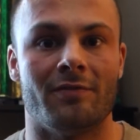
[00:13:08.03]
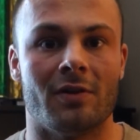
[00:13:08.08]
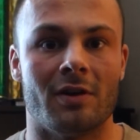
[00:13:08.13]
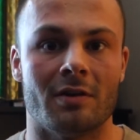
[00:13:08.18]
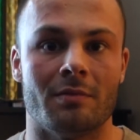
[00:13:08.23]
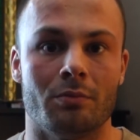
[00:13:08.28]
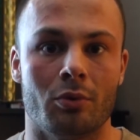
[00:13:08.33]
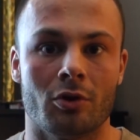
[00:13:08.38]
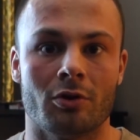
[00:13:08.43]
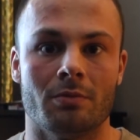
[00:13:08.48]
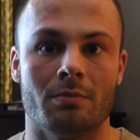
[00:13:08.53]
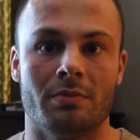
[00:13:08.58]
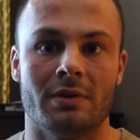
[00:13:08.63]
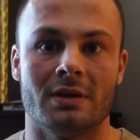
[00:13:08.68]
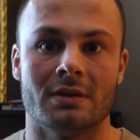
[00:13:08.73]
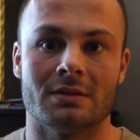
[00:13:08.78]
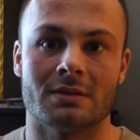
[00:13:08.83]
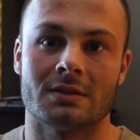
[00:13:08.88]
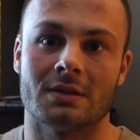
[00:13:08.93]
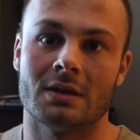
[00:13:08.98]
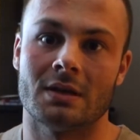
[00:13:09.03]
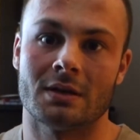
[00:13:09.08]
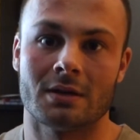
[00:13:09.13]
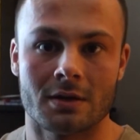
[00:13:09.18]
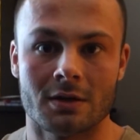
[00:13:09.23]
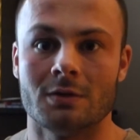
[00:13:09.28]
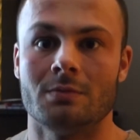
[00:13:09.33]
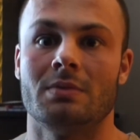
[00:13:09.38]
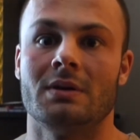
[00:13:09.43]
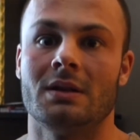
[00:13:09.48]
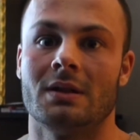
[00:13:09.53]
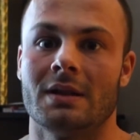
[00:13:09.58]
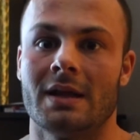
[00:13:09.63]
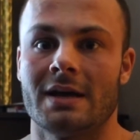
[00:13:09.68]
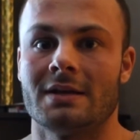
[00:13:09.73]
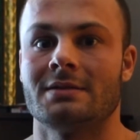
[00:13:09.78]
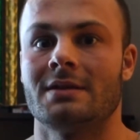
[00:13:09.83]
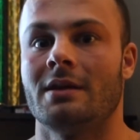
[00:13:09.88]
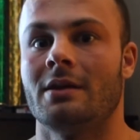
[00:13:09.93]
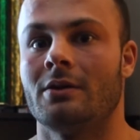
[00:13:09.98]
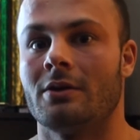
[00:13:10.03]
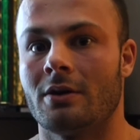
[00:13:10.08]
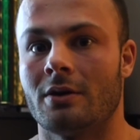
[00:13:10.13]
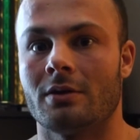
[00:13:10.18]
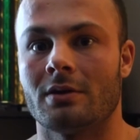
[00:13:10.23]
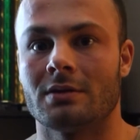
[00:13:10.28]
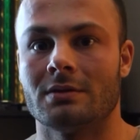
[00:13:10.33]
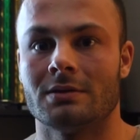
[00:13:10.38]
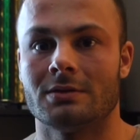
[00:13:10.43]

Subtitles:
very important because it could be the last day on earth.